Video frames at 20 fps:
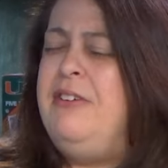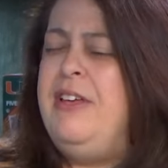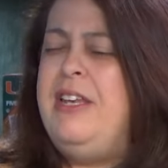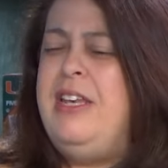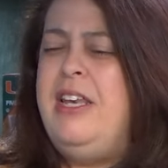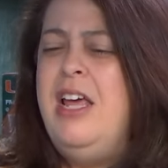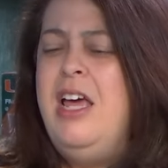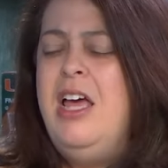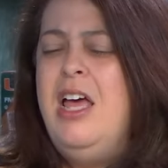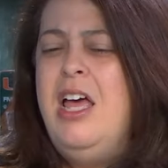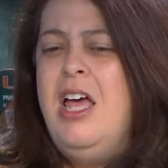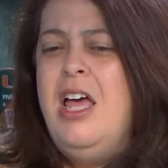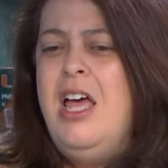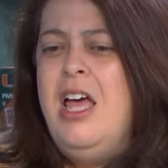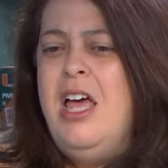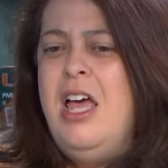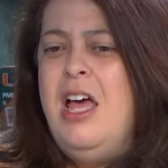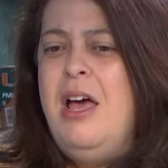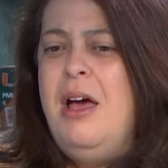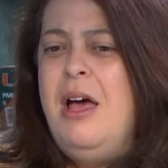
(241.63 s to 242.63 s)
And
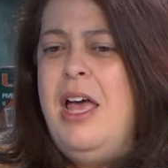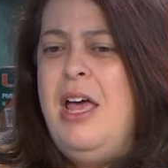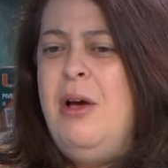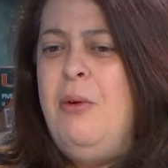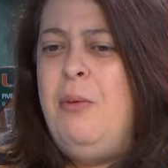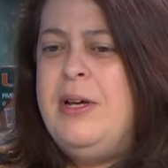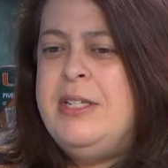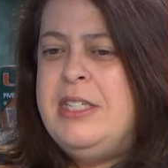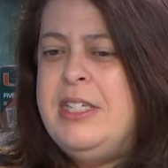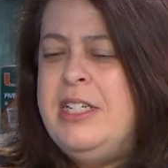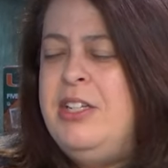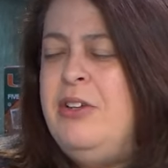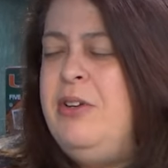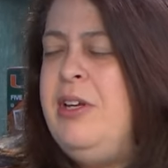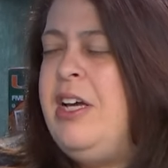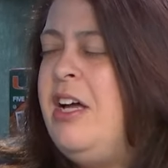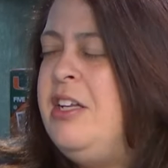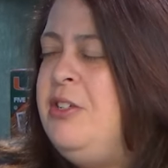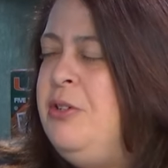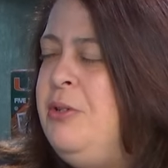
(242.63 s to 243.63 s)
it wasn't until he
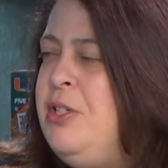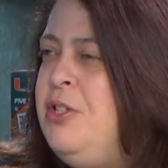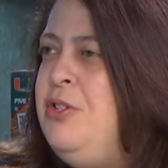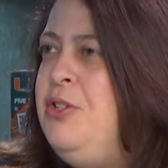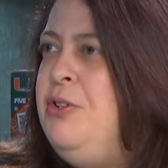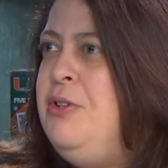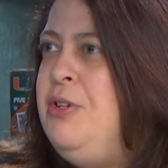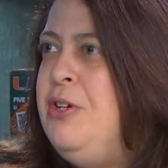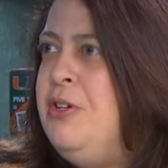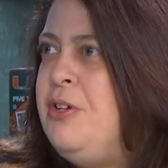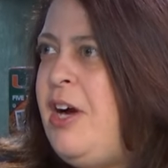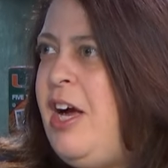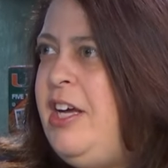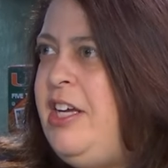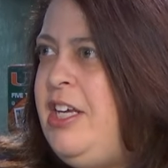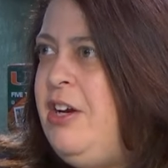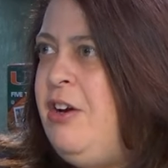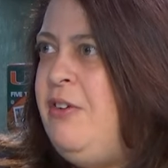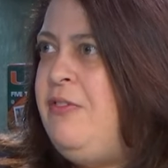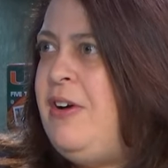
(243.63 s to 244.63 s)
got to his junior
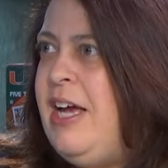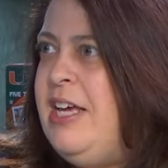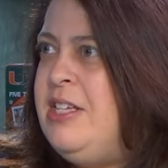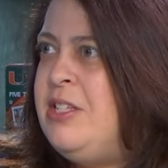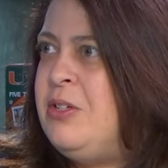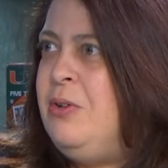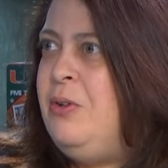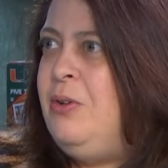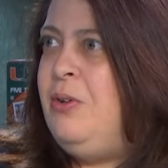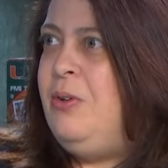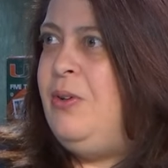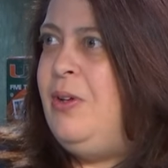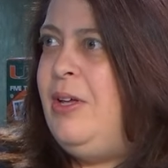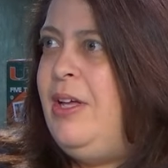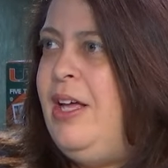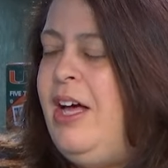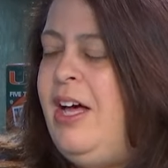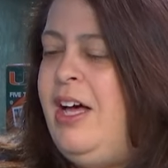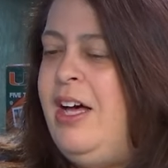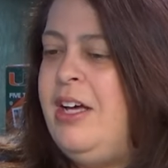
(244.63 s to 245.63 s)
year of high school,
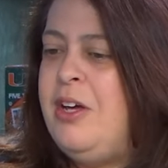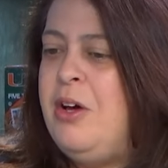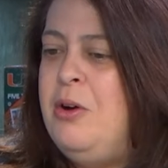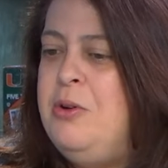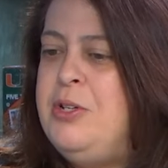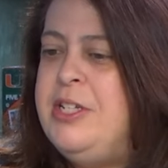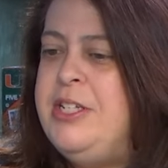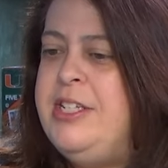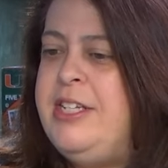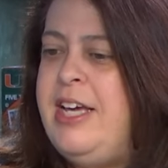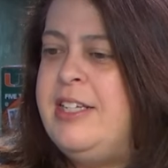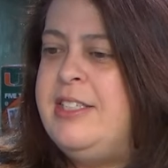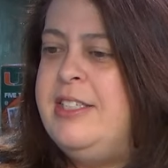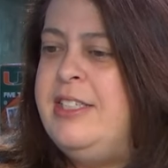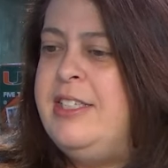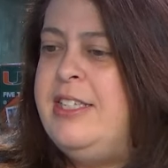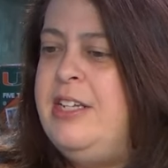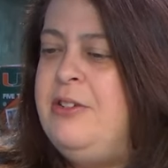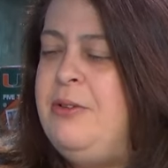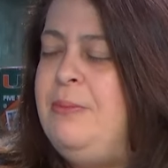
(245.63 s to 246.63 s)
uh, coach in
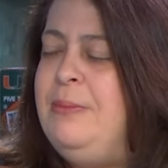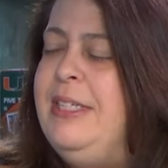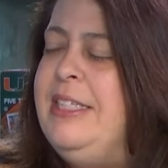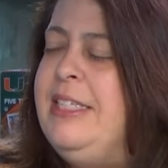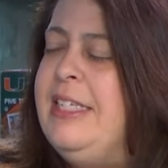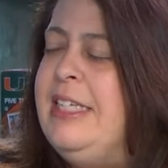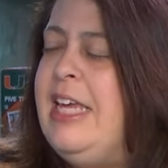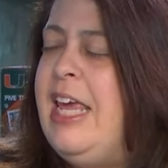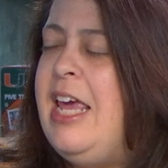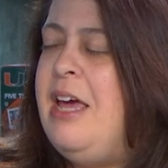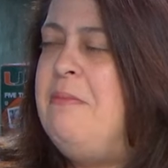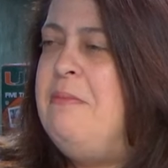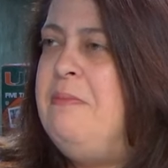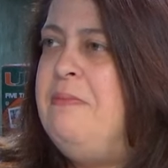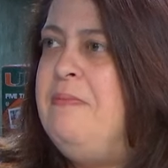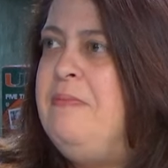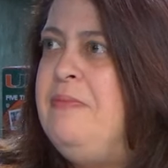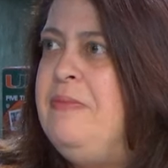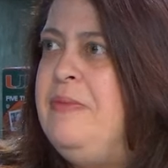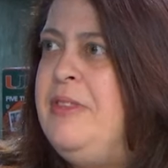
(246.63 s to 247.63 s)
Texas said to him, listen, Cam,
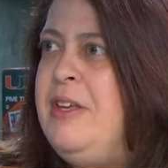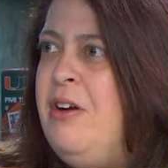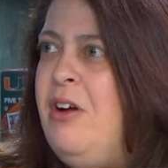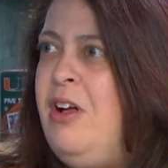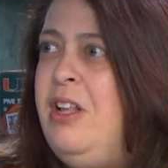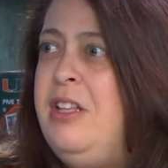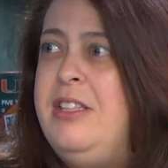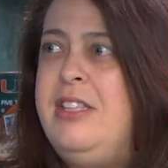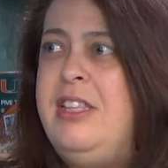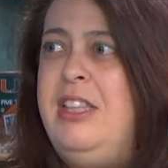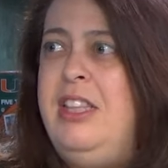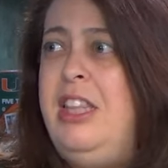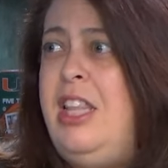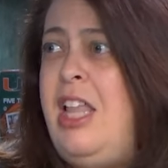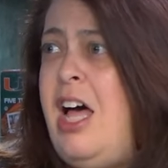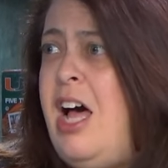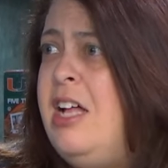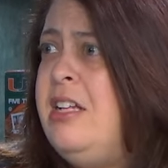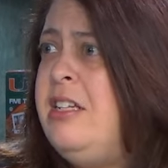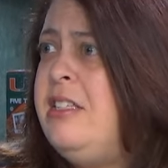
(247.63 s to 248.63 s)
there are a
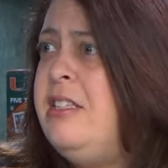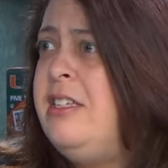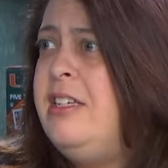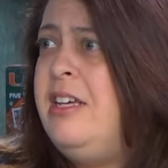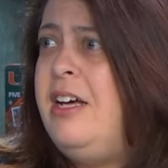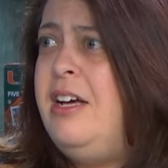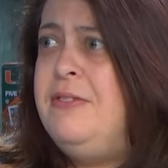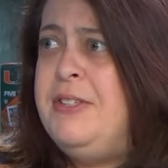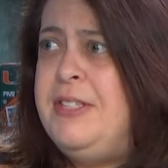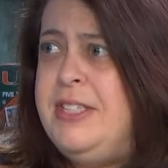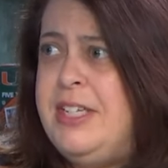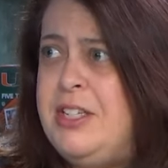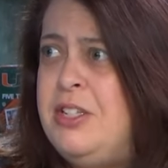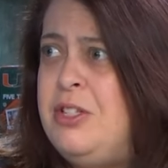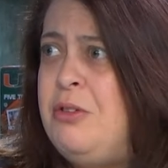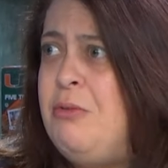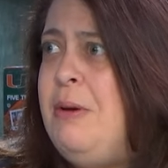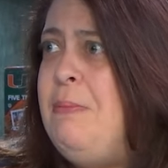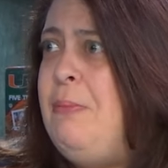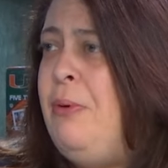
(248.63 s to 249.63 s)
lot of six
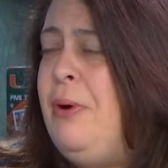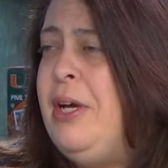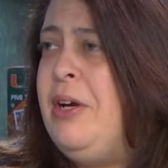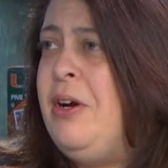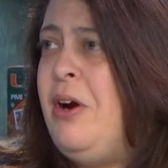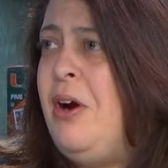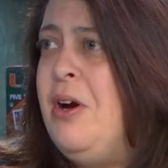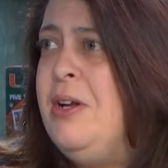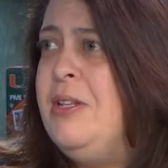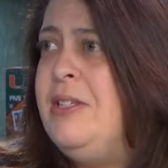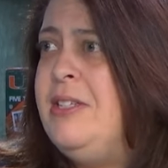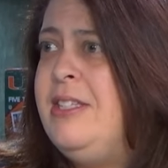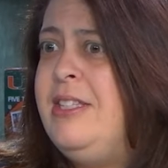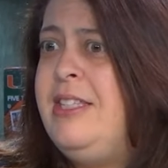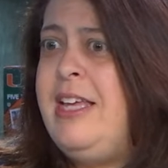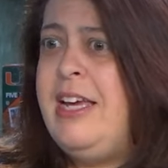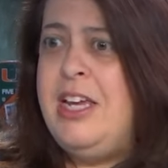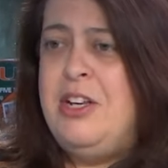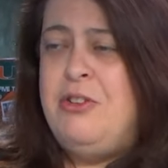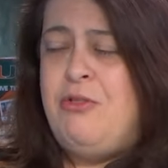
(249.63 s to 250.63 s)
three point guards
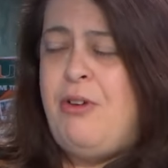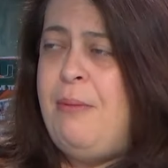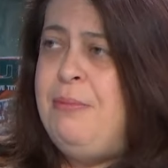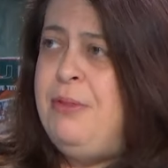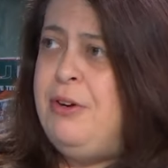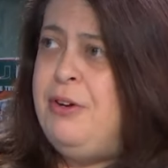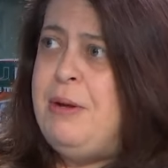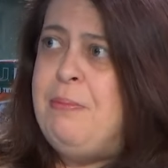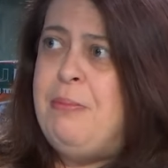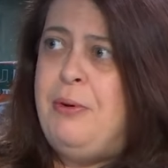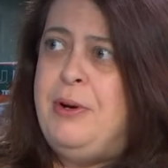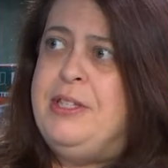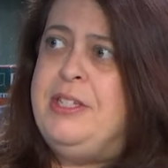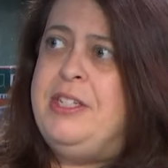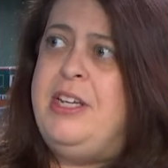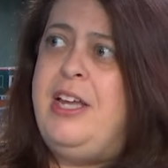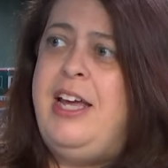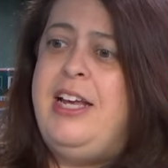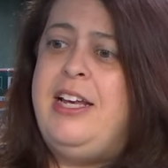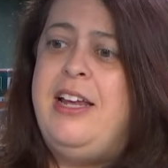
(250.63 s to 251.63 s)
that can drop thirty points a
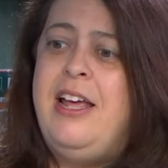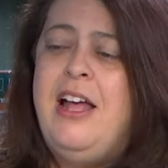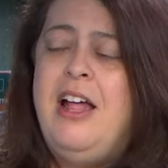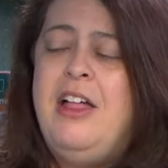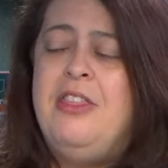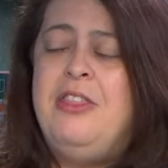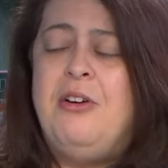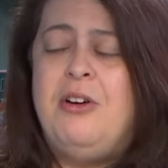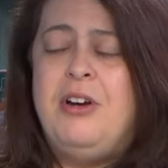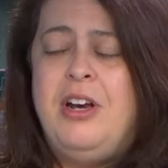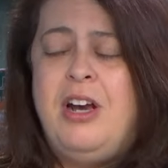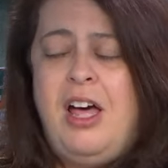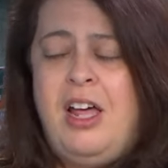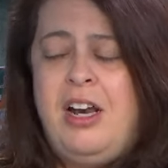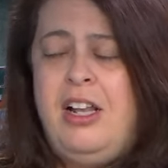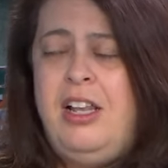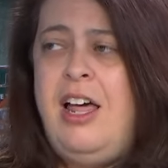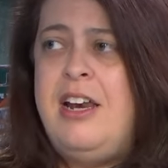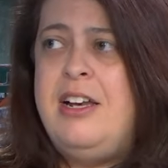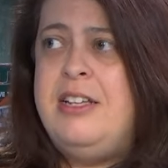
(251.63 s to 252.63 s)
night. There are not
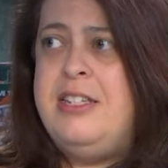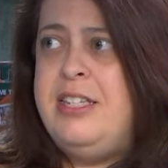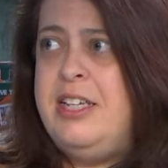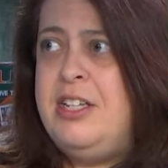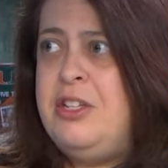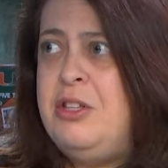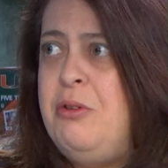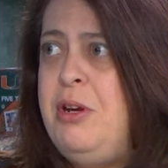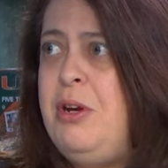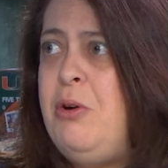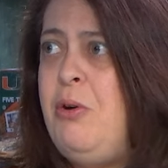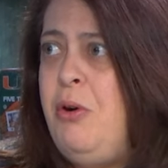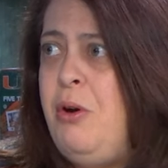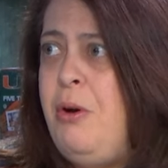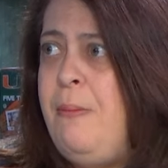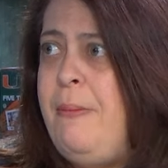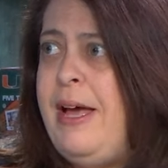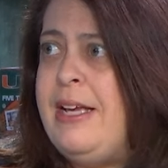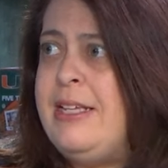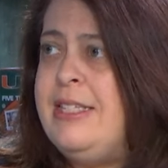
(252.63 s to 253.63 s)
a lot of six three
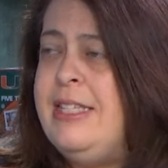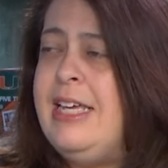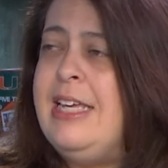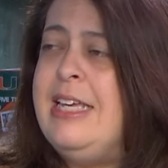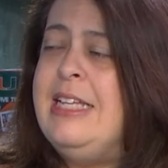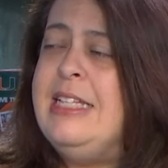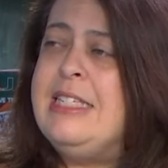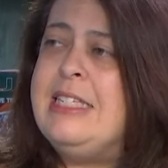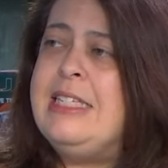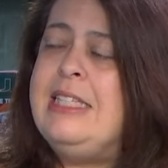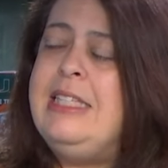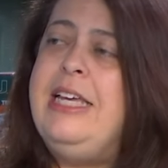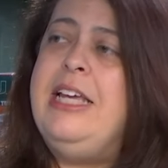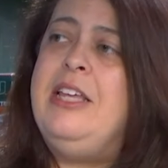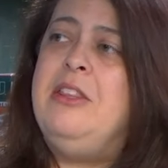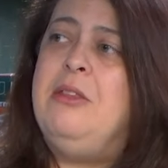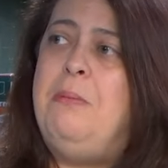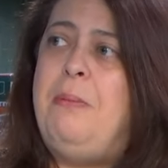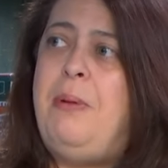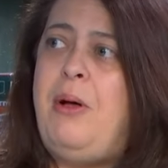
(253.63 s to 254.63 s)
quarterbacks that can
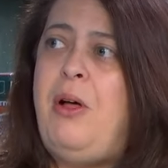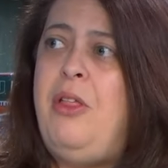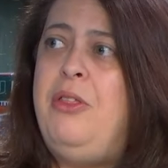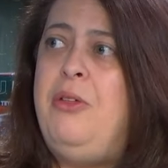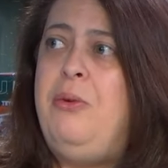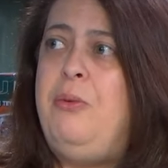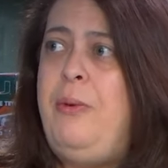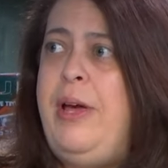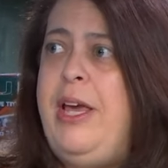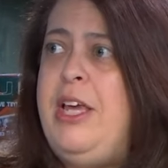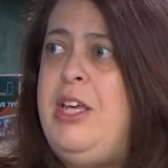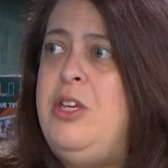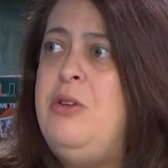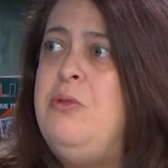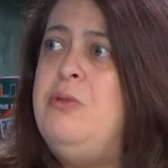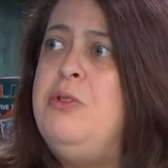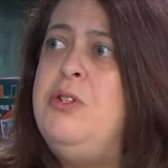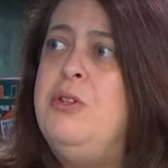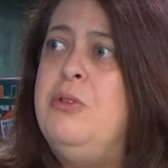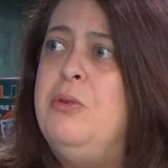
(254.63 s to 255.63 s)
sling the ball the way
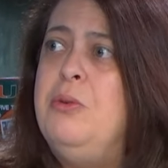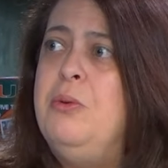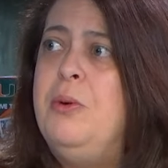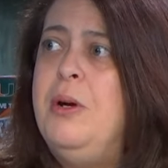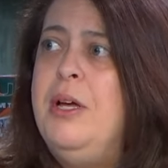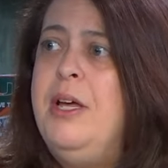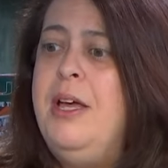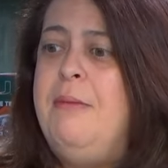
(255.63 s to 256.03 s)
you do.